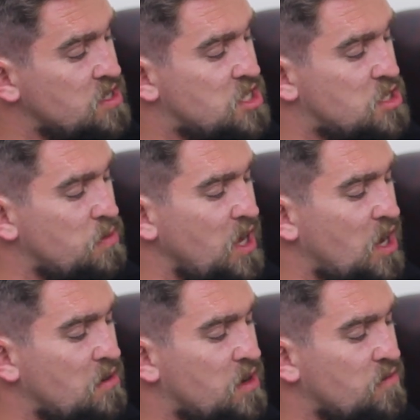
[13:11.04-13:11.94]
Sweet
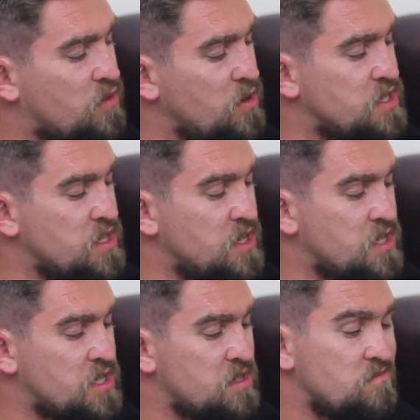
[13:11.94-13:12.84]
oak and
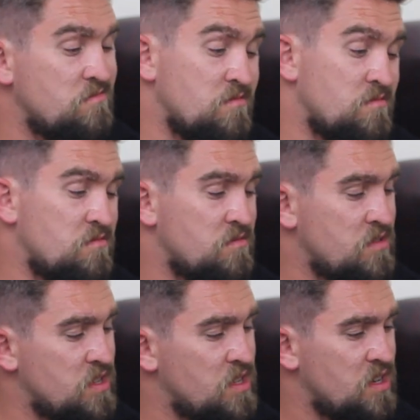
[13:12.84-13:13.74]
fruitiness.
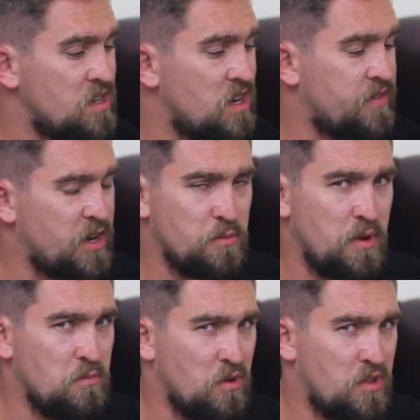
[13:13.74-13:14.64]
I found a
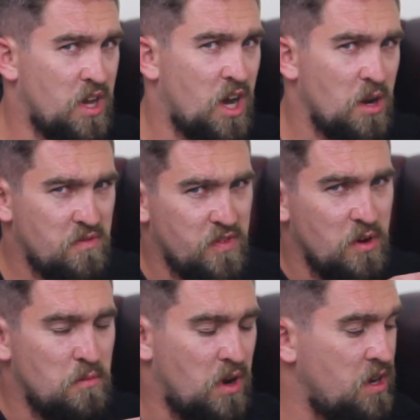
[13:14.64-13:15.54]
bit more than that. I
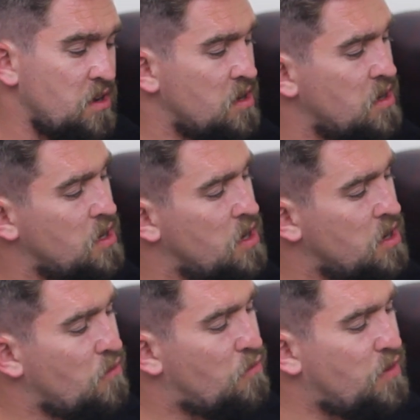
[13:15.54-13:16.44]
prefer mine.
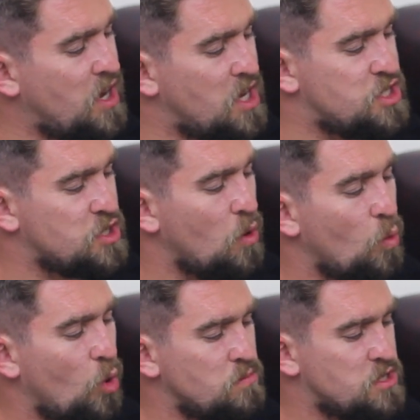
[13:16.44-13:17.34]
Finish,
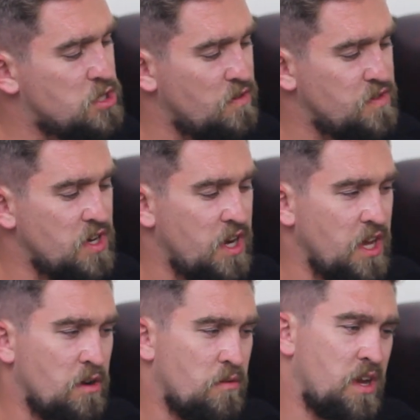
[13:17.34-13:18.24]
warm, soft and
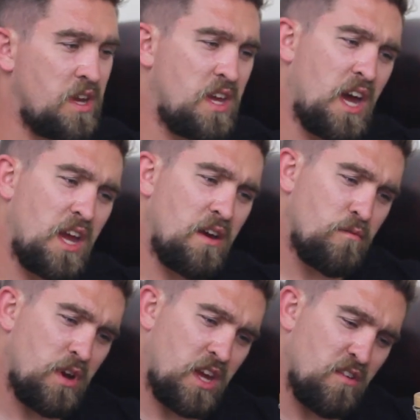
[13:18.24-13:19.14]
lingering. Yeah, you haven't
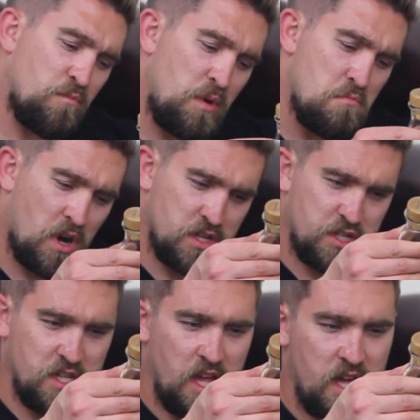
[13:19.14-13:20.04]
really given me
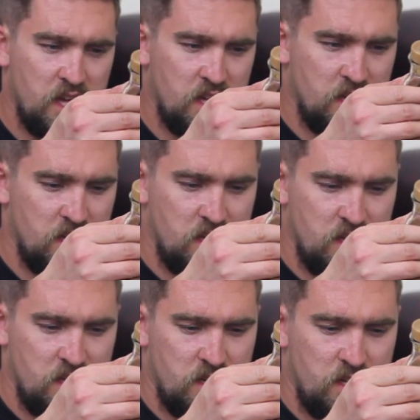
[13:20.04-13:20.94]
much there.
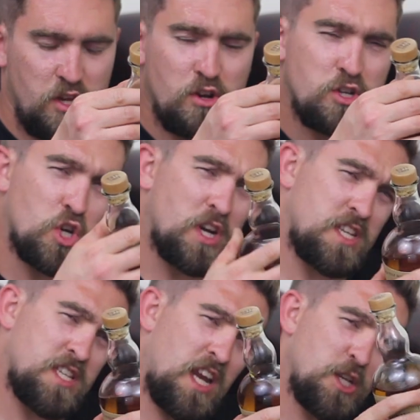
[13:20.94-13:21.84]
You're not trying
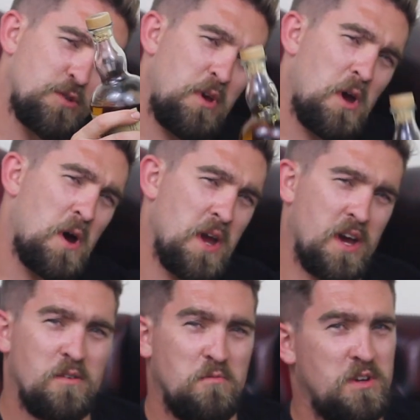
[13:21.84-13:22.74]
to sell it to me, are
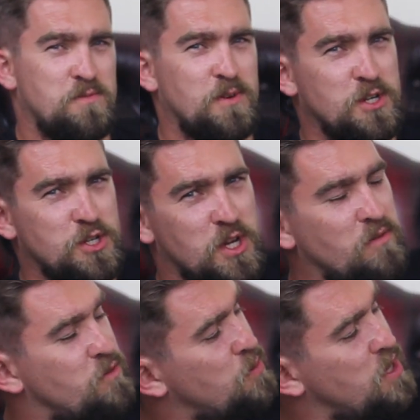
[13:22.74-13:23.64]
you? Is it because you're
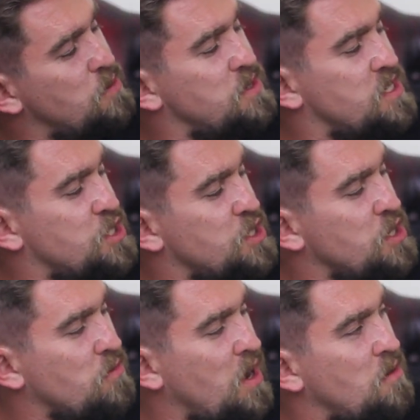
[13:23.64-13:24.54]
comfortable in the position
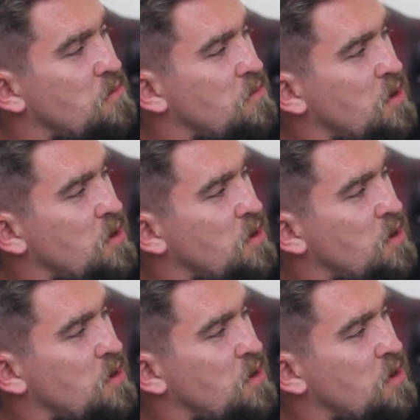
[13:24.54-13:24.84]
you're in?